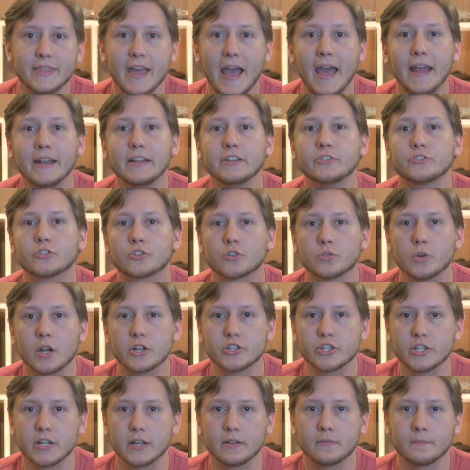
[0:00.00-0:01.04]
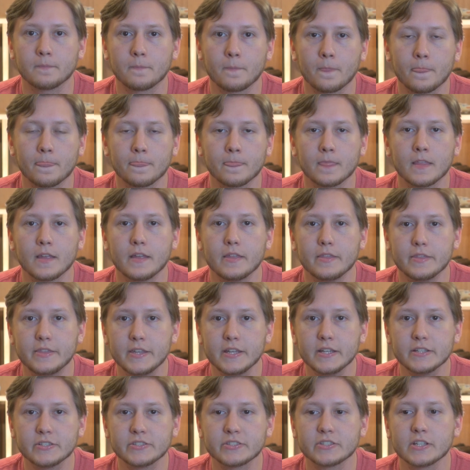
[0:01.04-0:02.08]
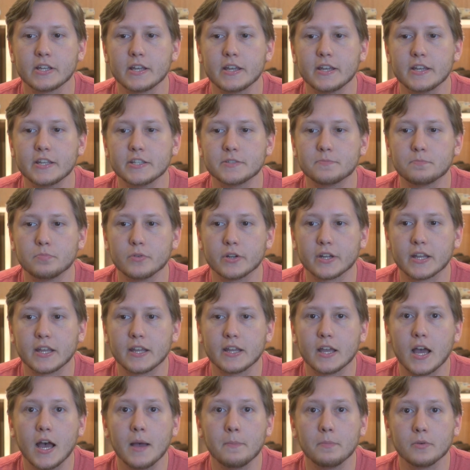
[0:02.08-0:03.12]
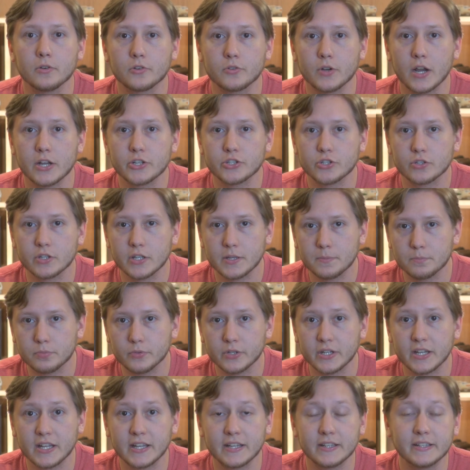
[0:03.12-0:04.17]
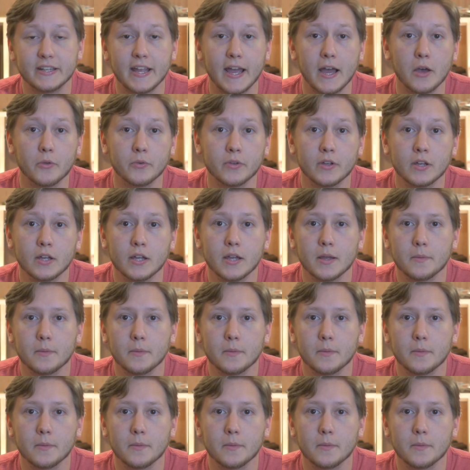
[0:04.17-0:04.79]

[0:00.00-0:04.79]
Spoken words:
That is crushing. This is bringing up, gradually bringing down,